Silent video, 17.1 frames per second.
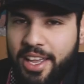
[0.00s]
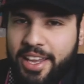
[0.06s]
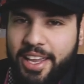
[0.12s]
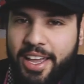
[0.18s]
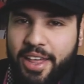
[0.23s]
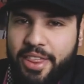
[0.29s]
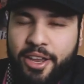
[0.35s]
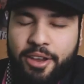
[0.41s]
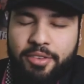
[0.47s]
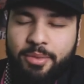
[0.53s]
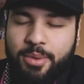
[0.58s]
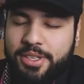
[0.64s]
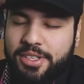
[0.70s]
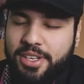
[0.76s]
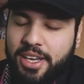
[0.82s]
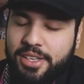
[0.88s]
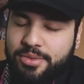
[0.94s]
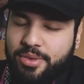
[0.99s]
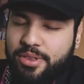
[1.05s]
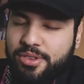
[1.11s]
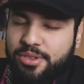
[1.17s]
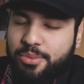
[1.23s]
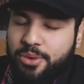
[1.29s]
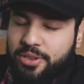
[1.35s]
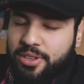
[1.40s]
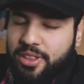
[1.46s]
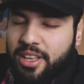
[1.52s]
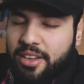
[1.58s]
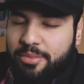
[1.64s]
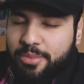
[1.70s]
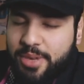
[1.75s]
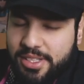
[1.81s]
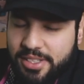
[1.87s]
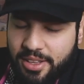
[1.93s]
Yeah, thank you very much guys for the support and
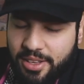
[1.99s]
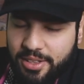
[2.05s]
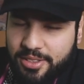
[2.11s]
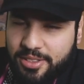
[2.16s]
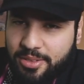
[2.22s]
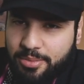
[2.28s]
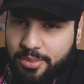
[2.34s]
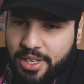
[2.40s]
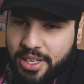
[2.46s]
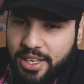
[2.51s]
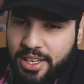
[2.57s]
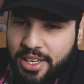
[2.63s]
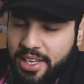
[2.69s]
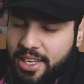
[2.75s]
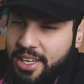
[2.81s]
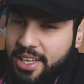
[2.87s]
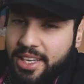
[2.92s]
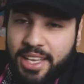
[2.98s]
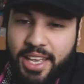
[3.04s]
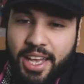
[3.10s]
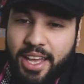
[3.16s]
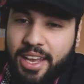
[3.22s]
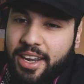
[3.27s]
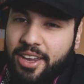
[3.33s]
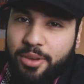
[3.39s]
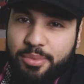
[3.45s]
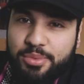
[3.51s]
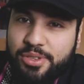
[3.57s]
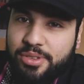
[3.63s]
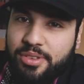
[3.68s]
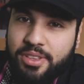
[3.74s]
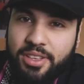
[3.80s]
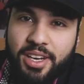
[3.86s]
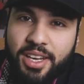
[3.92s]
love, it means a lot to me, and I hope to
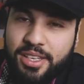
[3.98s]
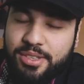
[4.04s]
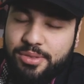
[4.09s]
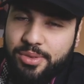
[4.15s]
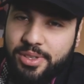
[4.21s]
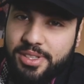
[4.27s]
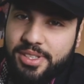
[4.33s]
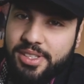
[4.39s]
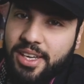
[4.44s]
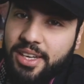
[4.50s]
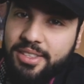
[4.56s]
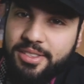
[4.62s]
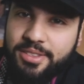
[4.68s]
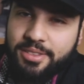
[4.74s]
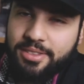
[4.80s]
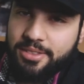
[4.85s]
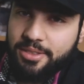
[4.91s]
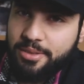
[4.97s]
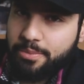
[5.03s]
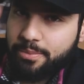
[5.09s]
see you in the next one. Stay tuned,